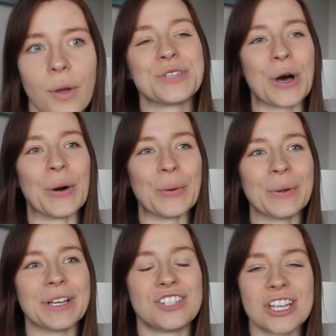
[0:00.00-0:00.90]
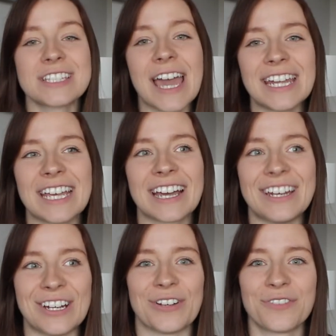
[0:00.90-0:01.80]
So just getting an
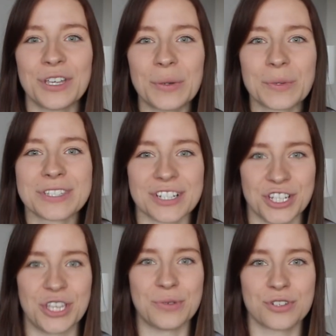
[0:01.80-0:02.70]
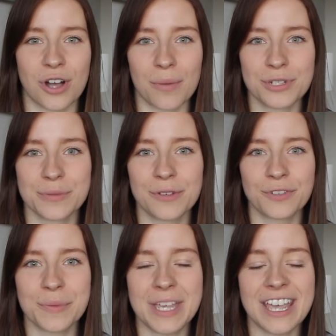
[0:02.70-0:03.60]
interview was such a huge accomplishment
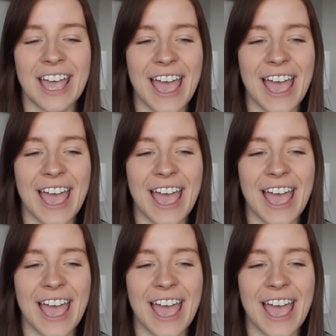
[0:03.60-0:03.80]
for me.